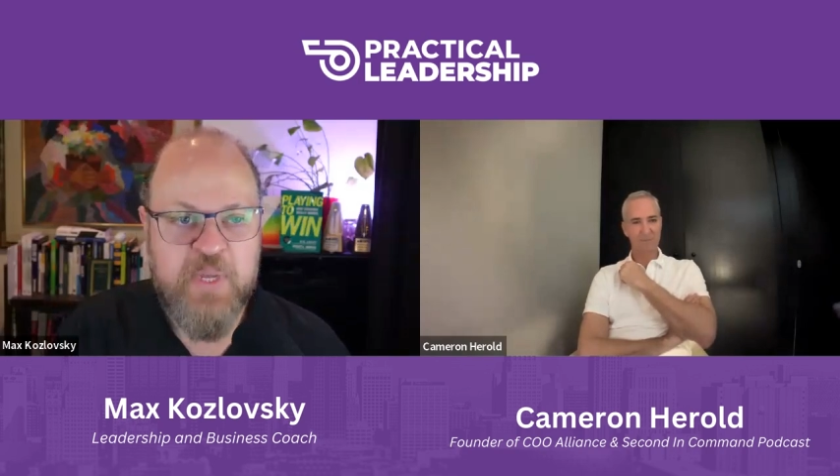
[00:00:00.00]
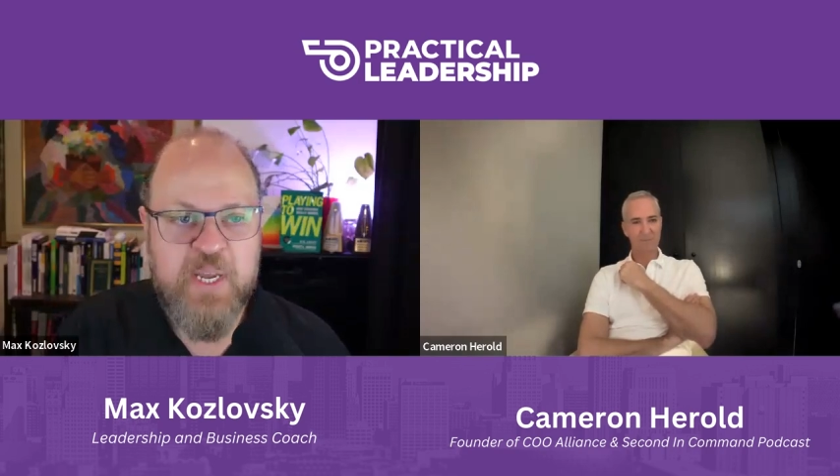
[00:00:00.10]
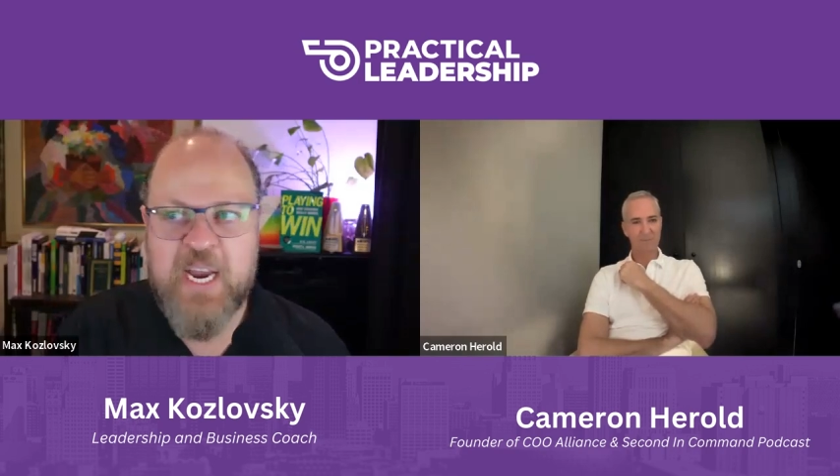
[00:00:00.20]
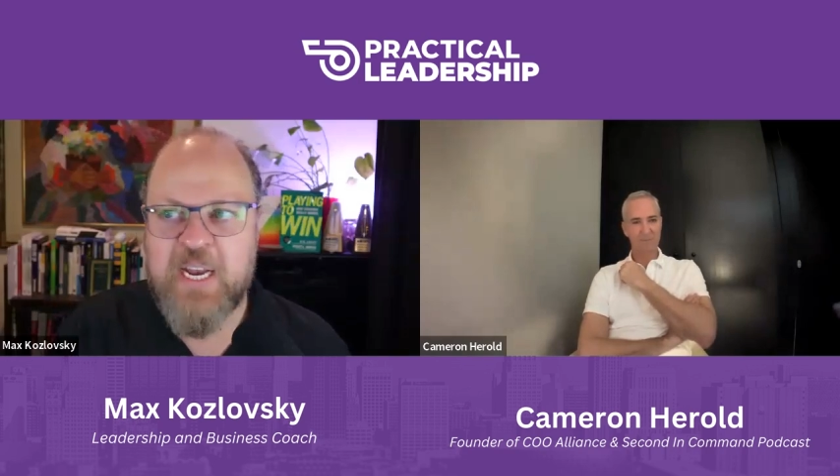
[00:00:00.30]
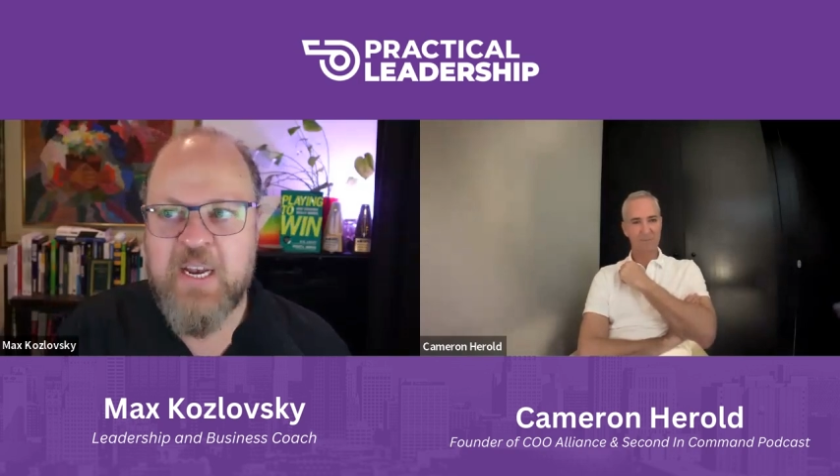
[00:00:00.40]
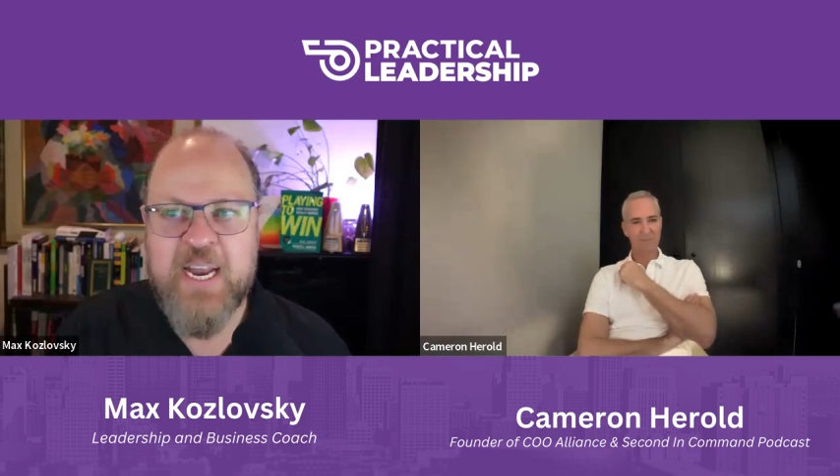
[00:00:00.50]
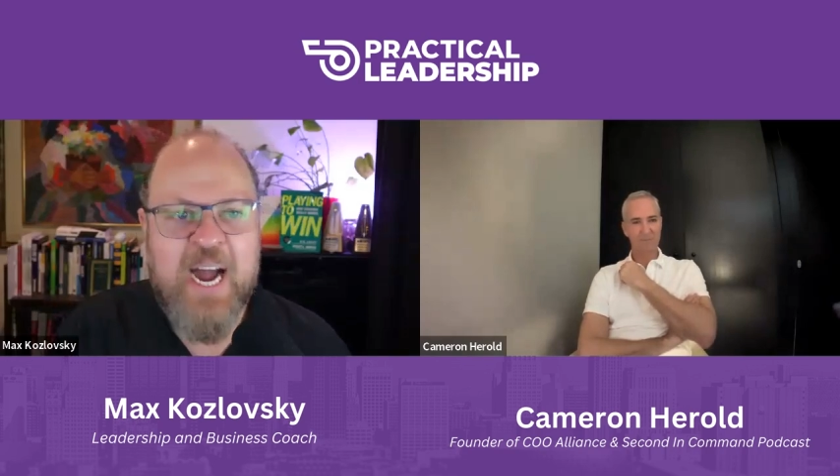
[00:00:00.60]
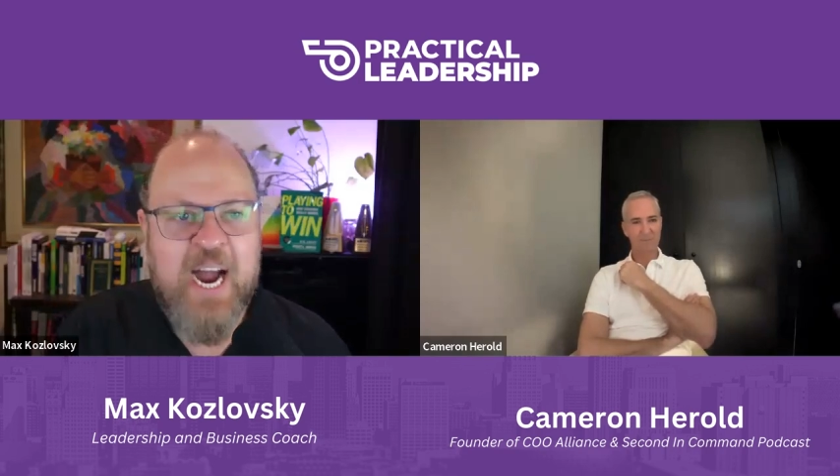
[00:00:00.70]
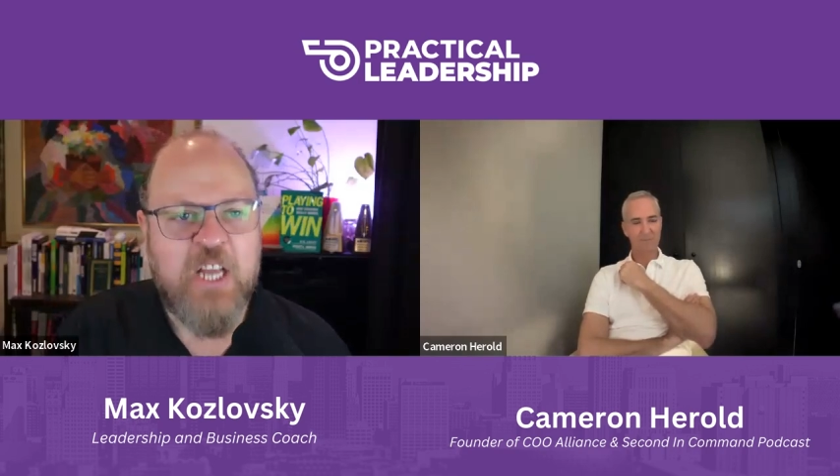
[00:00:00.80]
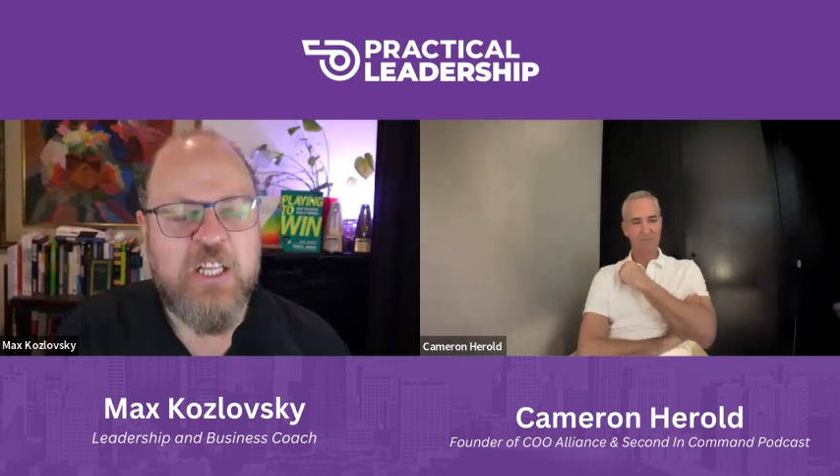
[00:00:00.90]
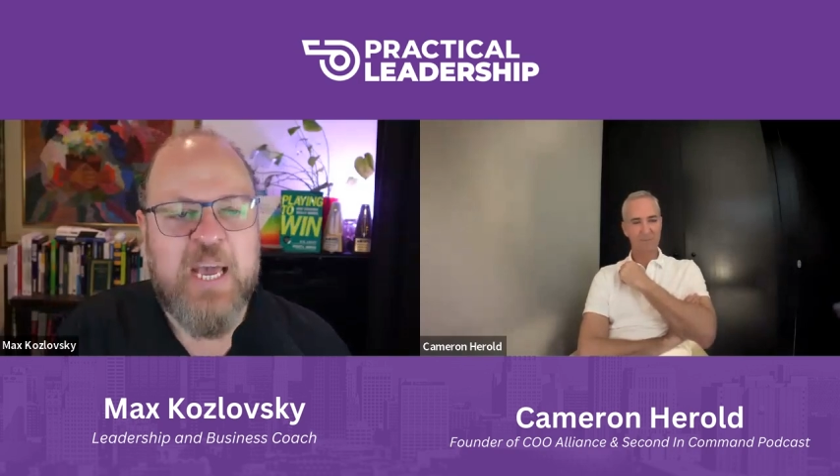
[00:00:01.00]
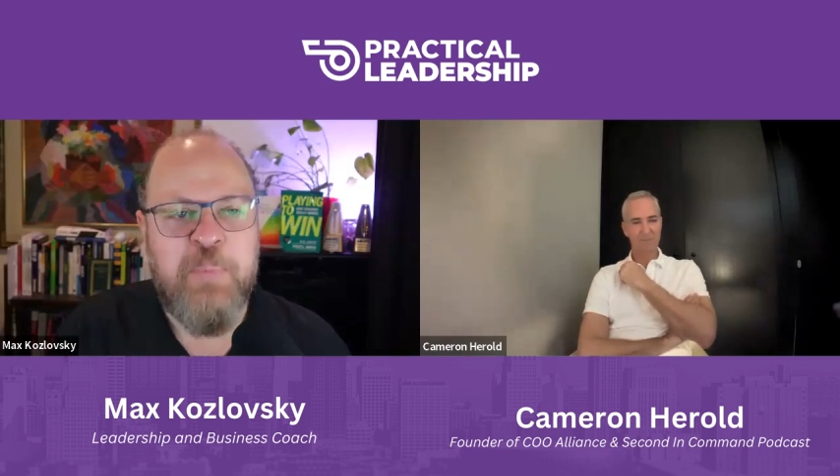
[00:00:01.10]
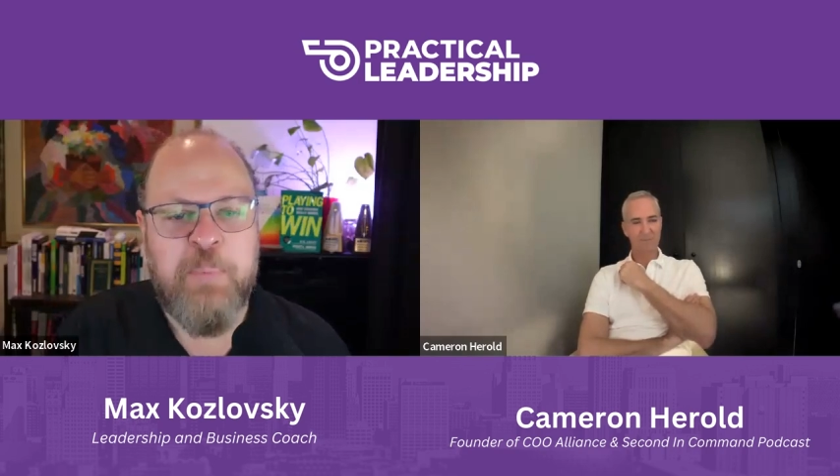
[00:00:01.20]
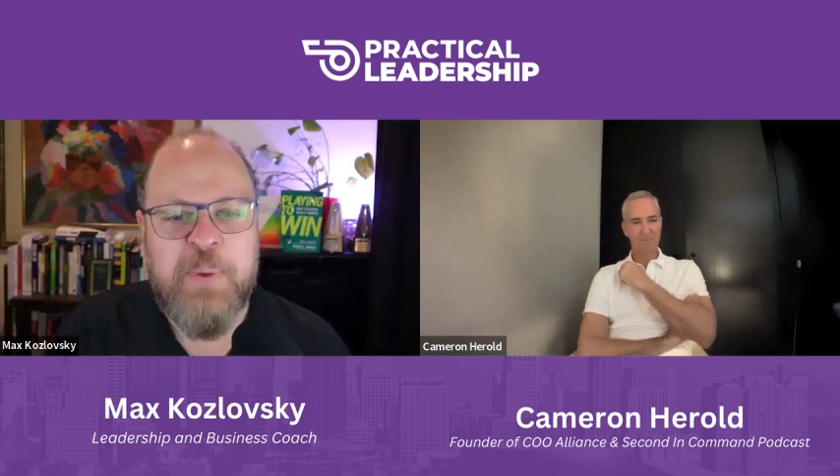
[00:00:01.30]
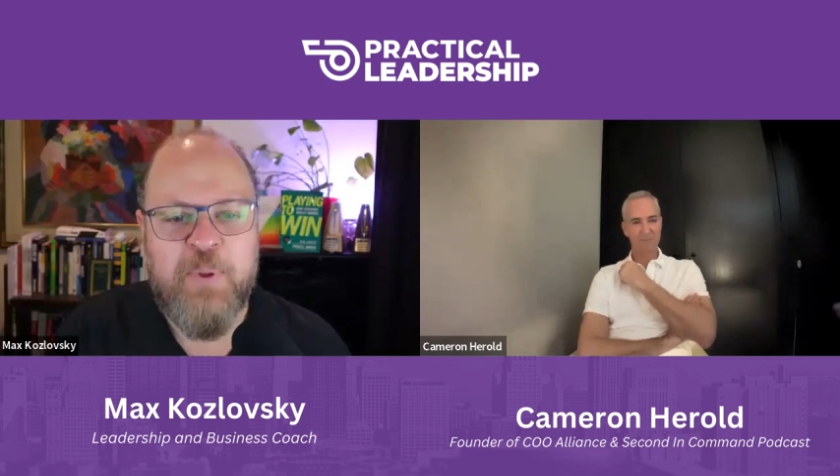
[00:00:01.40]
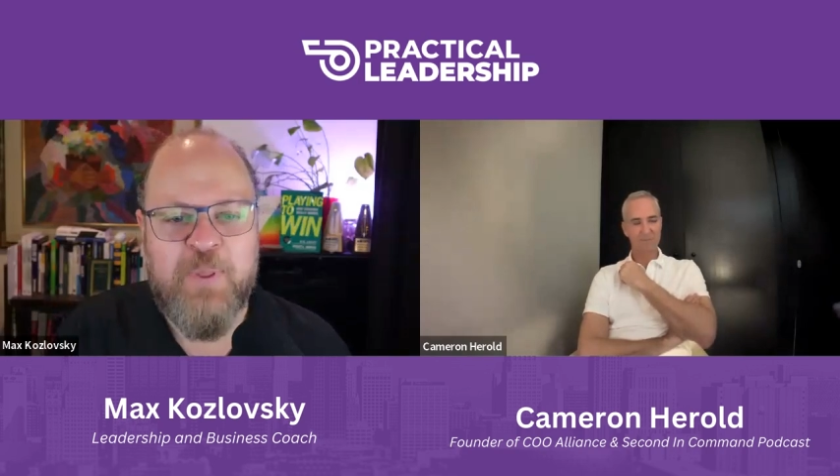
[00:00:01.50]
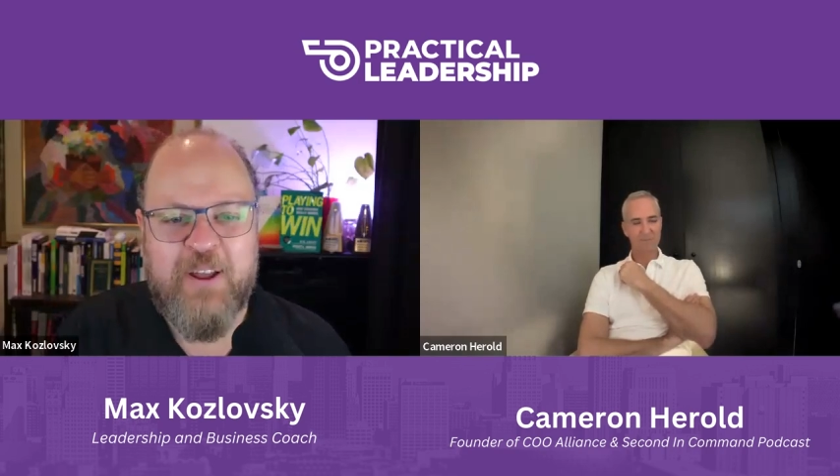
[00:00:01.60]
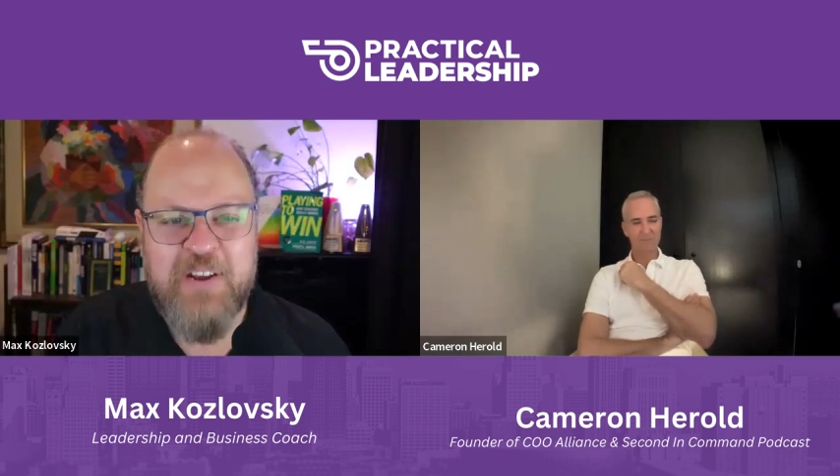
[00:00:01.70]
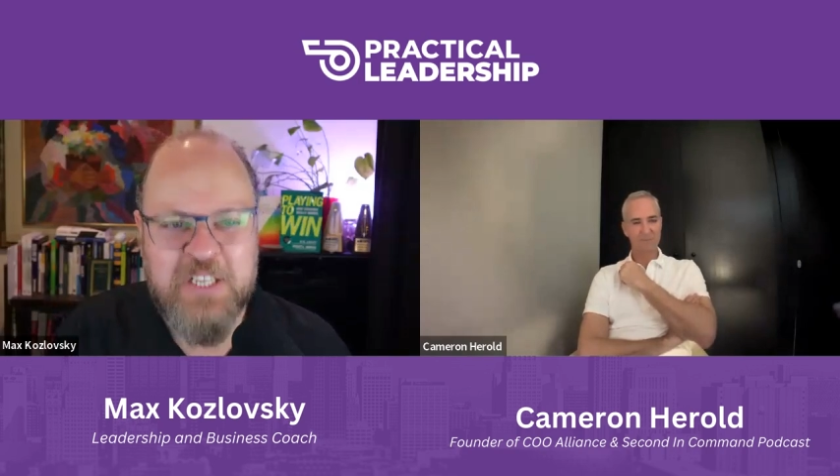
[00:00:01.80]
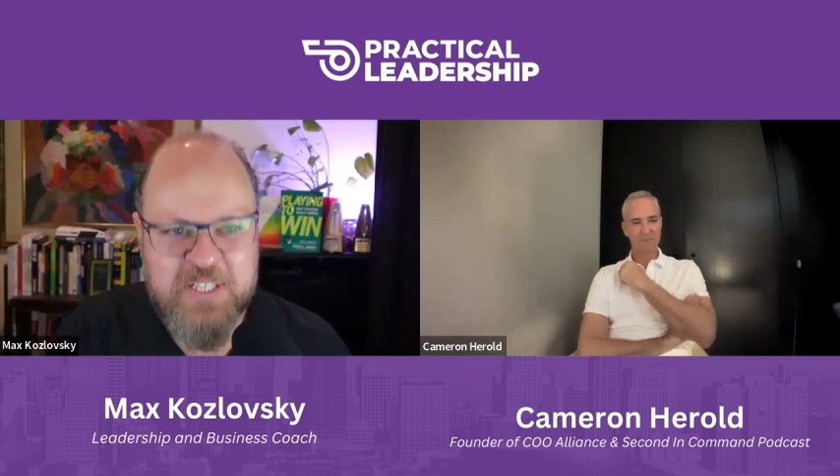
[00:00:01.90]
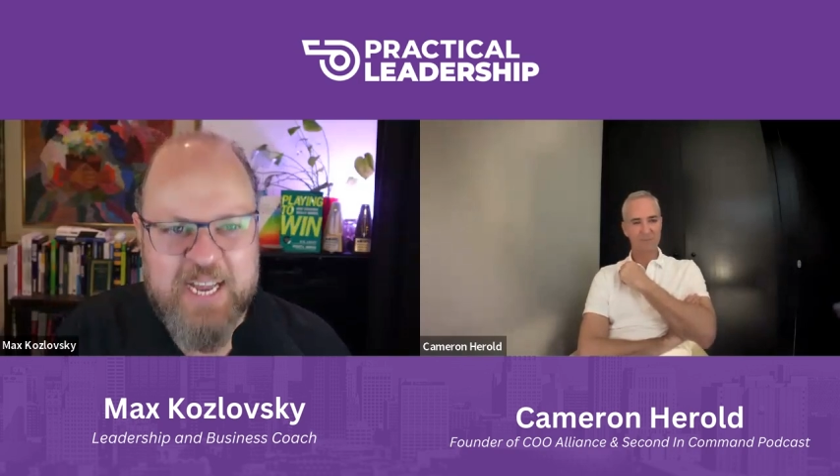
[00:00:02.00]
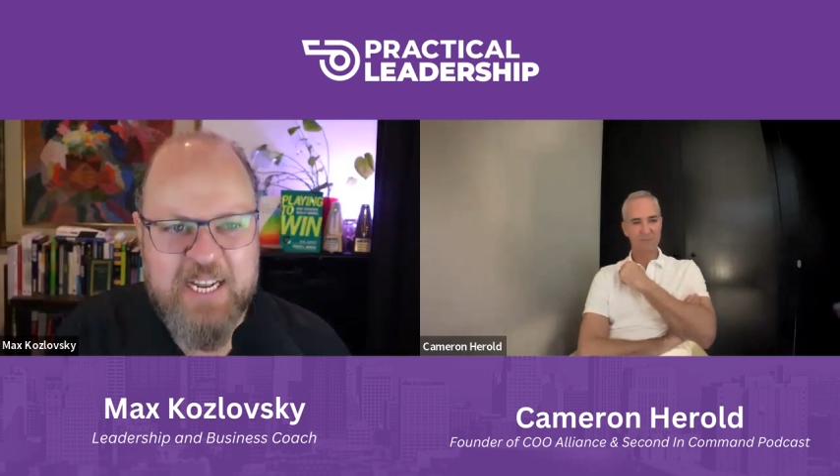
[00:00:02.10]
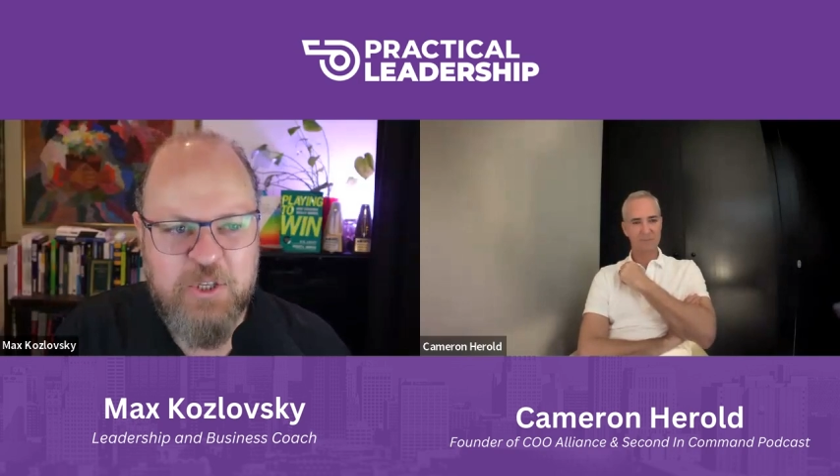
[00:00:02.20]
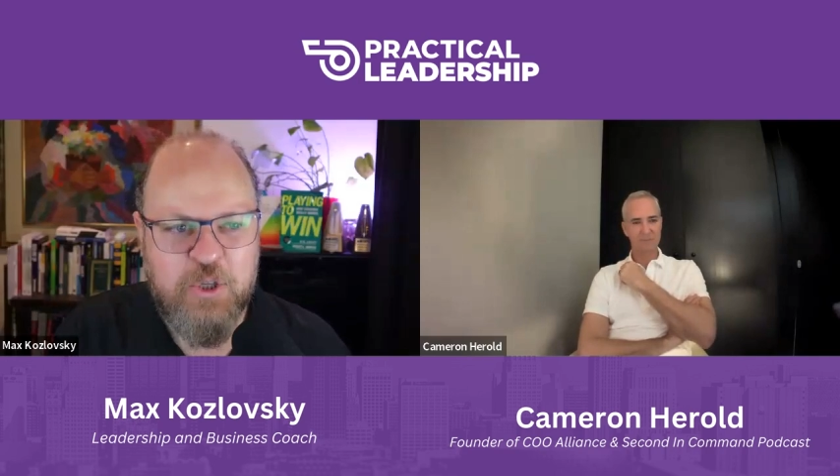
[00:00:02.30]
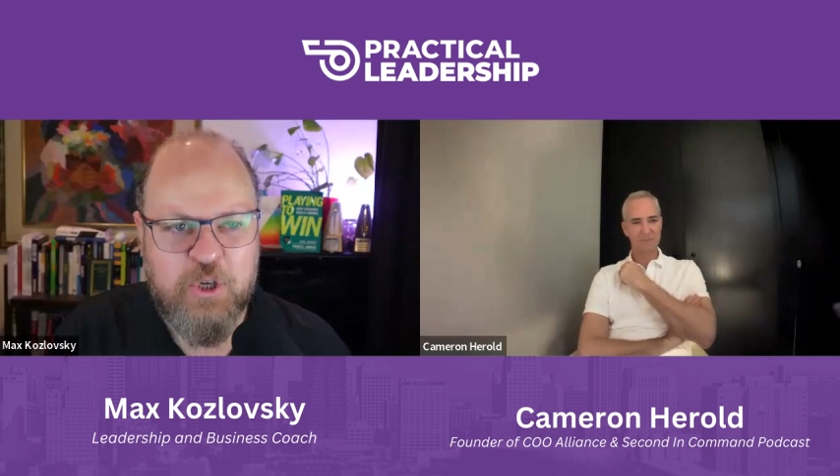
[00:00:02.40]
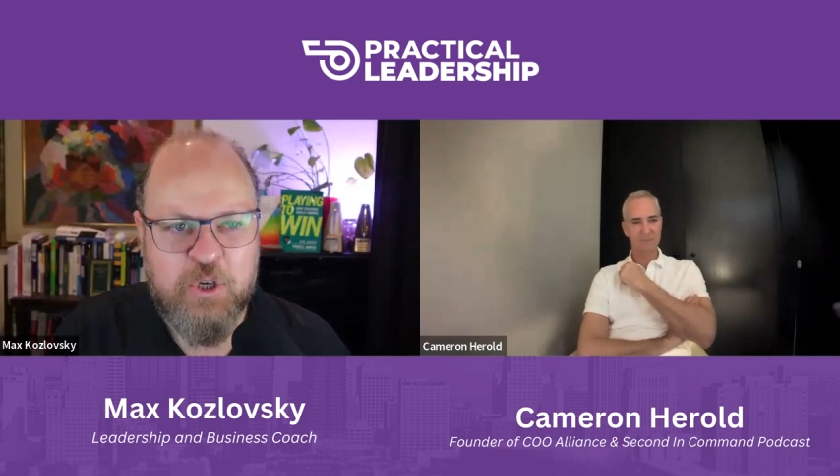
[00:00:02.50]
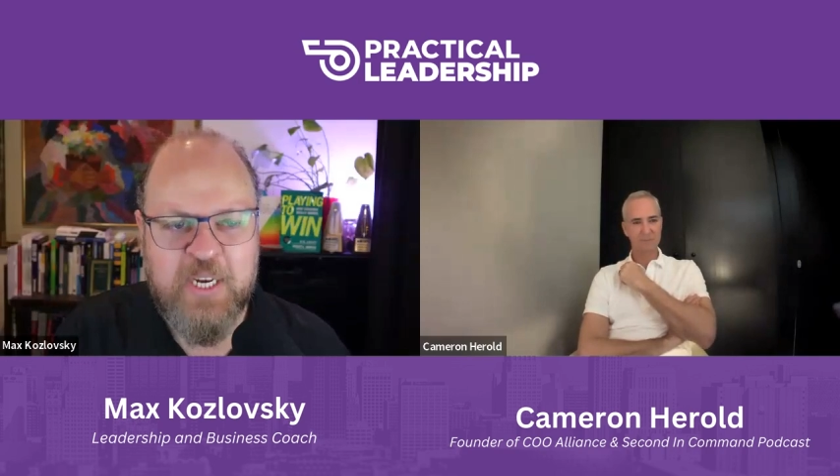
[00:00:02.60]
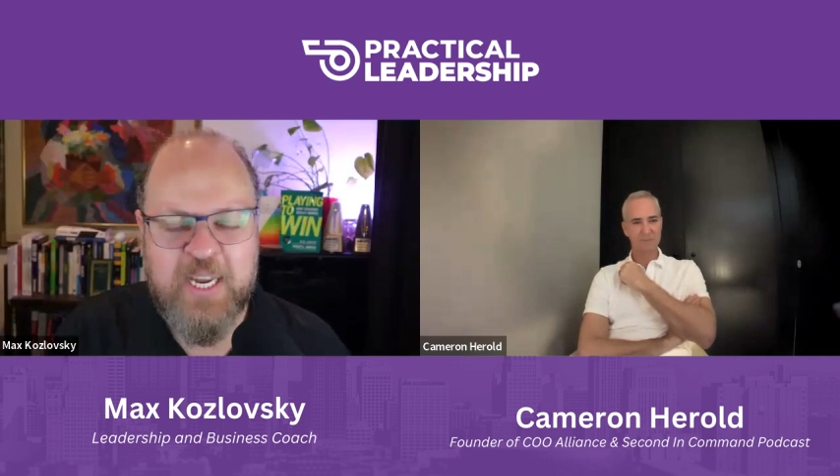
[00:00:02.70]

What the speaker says: and hire the type of people that are excited to learn,